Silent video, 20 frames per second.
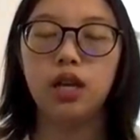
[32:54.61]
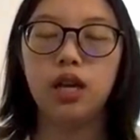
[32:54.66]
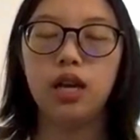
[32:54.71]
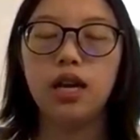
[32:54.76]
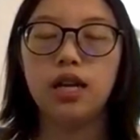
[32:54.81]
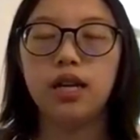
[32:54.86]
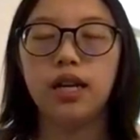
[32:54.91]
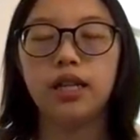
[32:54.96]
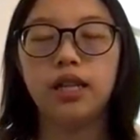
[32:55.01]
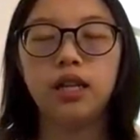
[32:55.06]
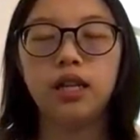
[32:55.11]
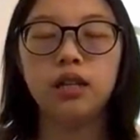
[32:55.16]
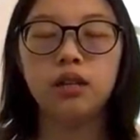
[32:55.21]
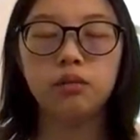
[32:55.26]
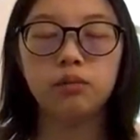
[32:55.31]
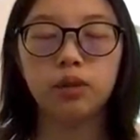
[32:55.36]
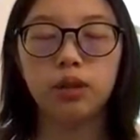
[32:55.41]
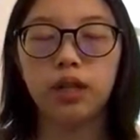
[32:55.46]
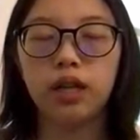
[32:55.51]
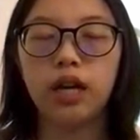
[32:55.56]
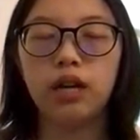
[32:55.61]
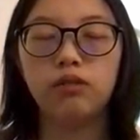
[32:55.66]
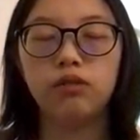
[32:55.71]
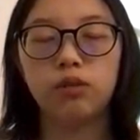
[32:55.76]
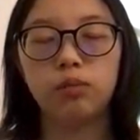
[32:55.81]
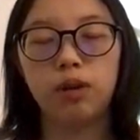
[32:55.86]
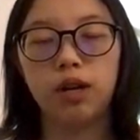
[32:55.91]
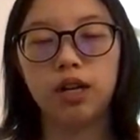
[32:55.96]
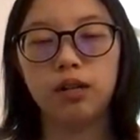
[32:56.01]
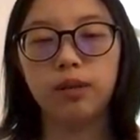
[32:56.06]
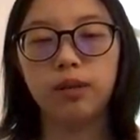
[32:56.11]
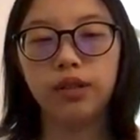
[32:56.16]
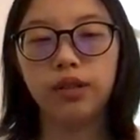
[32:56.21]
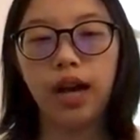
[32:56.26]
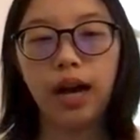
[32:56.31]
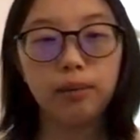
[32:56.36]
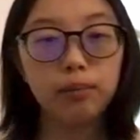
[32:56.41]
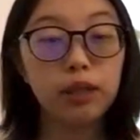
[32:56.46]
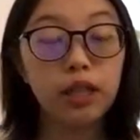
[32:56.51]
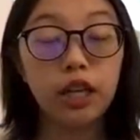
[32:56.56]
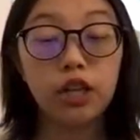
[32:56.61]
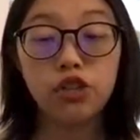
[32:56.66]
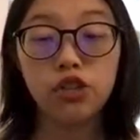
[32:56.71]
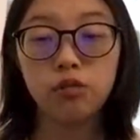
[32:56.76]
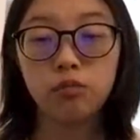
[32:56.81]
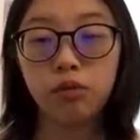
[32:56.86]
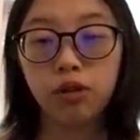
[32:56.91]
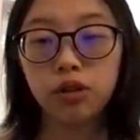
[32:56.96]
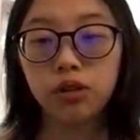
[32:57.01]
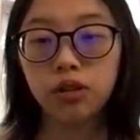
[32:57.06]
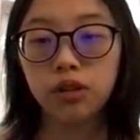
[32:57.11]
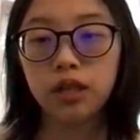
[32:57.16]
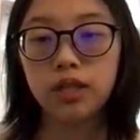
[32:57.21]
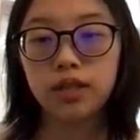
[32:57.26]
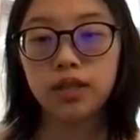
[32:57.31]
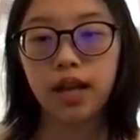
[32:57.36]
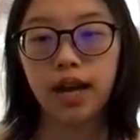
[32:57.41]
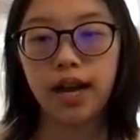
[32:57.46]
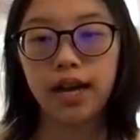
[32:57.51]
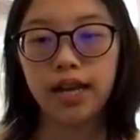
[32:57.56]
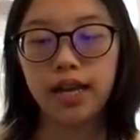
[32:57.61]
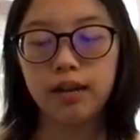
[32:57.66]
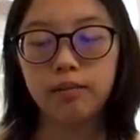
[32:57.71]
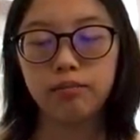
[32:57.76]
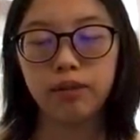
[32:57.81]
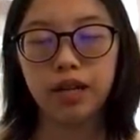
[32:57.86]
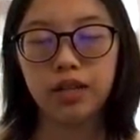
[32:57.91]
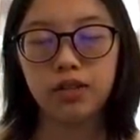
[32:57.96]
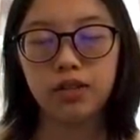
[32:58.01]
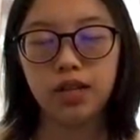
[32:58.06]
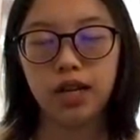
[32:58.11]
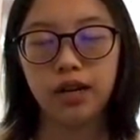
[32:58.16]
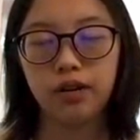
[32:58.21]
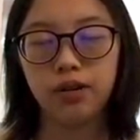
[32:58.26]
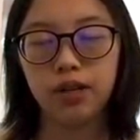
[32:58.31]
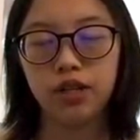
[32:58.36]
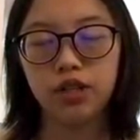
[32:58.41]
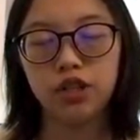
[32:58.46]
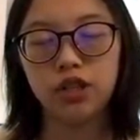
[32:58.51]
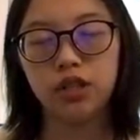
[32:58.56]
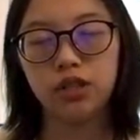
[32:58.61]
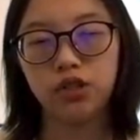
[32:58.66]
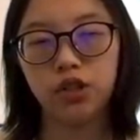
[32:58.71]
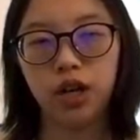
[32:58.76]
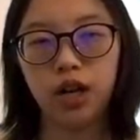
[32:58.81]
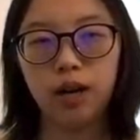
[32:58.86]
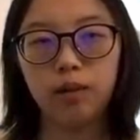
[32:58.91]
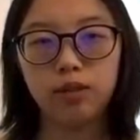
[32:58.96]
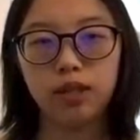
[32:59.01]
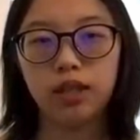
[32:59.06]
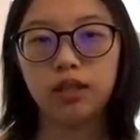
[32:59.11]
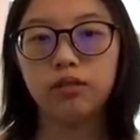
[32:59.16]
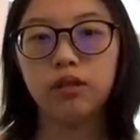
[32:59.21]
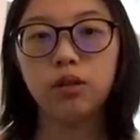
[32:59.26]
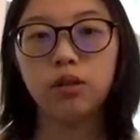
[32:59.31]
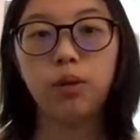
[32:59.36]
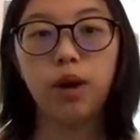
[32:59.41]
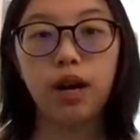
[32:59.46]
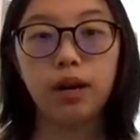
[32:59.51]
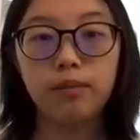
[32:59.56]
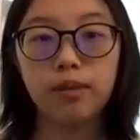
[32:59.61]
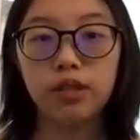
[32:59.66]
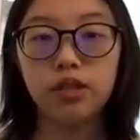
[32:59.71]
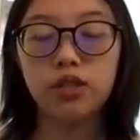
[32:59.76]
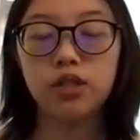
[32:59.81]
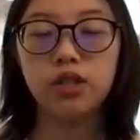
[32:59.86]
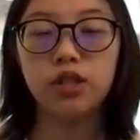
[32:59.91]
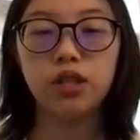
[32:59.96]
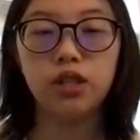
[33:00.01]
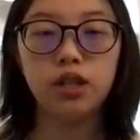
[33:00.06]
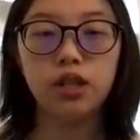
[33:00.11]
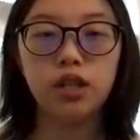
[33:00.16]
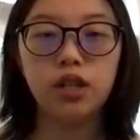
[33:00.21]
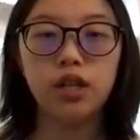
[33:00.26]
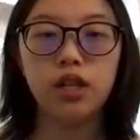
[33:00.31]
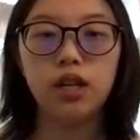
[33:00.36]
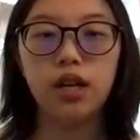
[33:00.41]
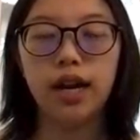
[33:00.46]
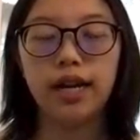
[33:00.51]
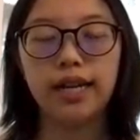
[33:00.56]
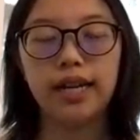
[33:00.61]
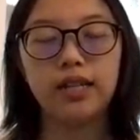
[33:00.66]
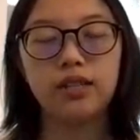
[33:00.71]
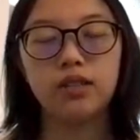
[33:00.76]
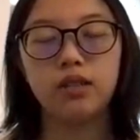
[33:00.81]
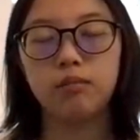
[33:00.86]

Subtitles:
And I think a really helpful part about the application portal is that it breaks down each of the jobs, like the requirements to, I guess,